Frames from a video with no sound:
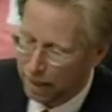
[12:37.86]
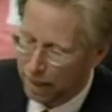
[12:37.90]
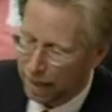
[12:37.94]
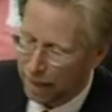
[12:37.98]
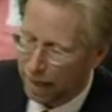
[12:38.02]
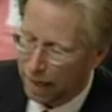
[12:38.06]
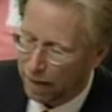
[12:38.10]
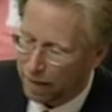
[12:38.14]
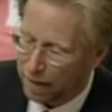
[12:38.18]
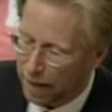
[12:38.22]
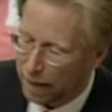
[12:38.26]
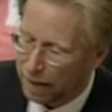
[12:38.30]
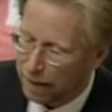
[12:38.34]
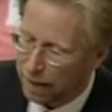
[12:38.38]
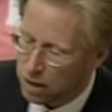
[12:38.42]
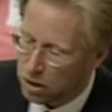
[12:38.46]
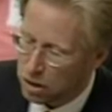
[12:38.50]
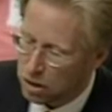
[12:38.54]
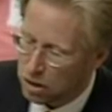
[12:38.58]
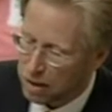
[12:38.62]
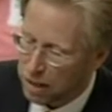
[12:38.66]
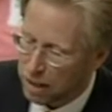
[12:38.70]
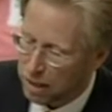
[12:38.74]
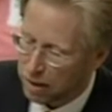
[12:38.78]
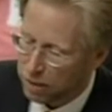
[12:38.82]
And that
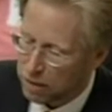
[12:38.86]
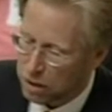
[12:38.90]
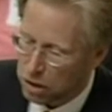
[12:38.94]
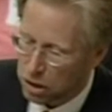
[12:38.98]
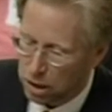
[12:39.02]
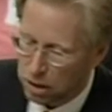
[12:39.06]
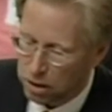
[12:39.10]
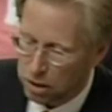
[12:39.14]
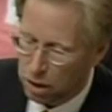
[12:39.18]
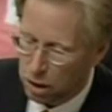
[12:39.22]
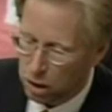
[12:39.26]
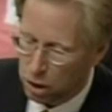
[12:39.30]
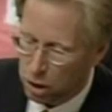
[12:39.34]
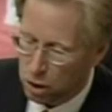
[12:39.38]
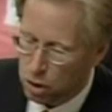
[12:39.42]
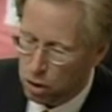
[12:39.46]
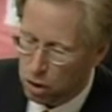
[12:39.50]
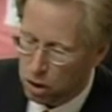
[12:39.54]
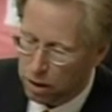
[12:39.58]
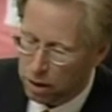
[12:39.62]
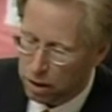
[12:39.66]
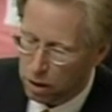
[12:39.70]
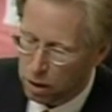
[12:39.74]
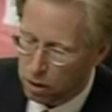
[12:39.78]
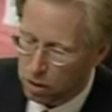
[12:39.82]
legislative agenda
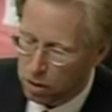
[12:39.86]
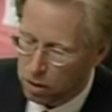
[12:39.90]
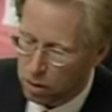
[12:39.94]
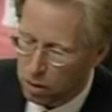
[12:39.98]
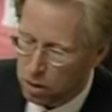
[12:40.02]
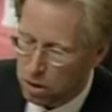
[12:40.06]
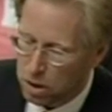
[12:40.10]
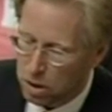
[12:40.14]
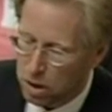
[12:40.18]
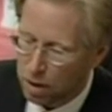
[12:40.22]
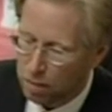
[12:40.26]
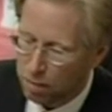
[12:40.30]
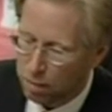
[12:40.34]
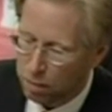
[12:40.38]
usually includes